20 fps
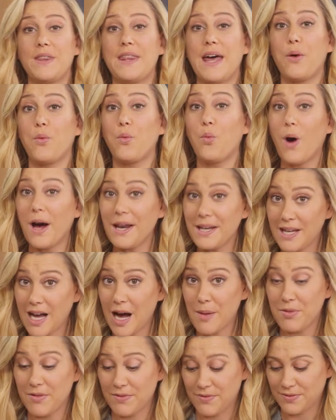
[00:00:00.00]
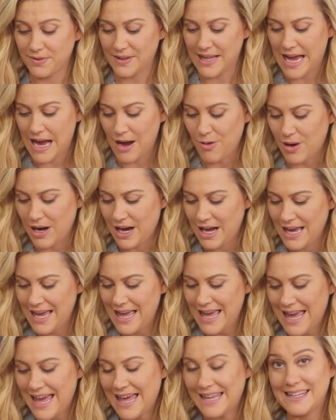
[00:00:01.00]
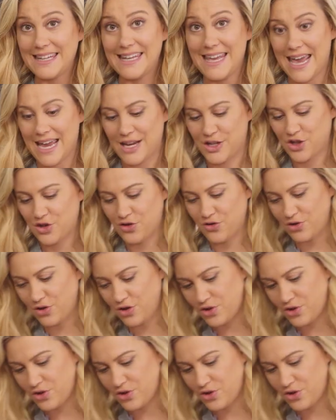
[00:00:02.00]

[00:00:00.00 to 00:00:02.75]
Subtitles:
that 1 cup of flour and the extra